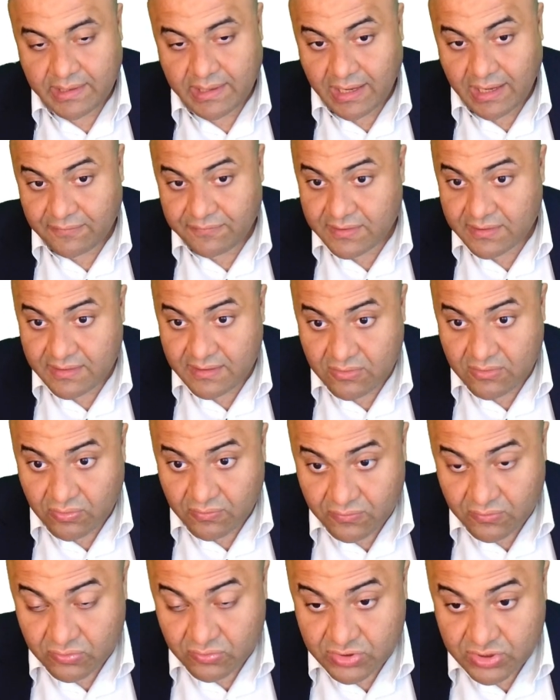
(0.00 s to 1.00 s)
After the
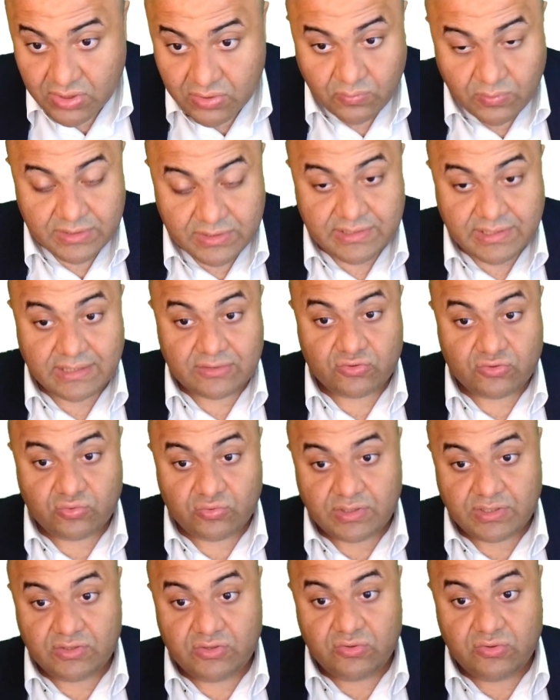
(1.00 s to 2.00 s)
convolution, we try to
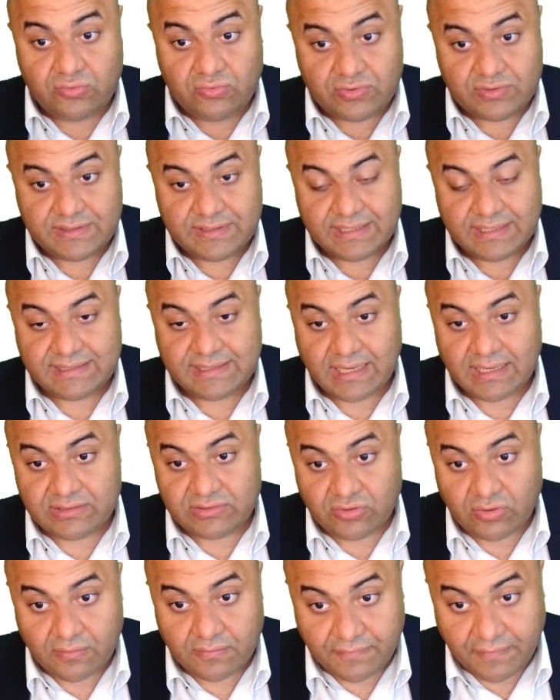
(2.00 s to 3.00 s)
reduce the
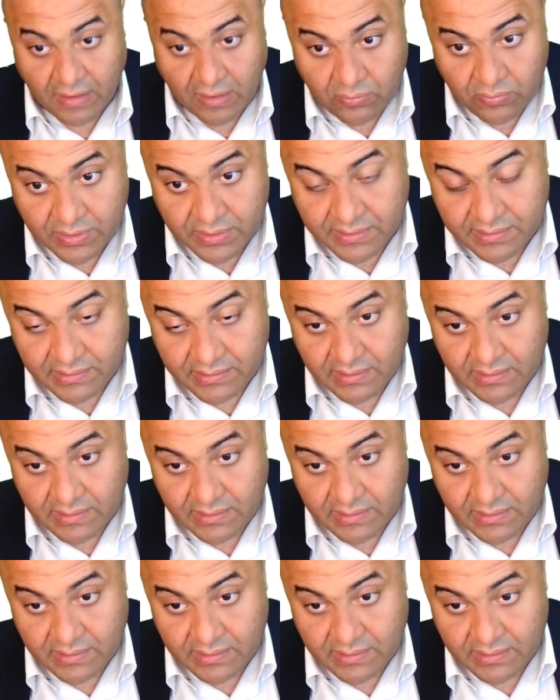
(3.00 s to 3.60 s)
size of our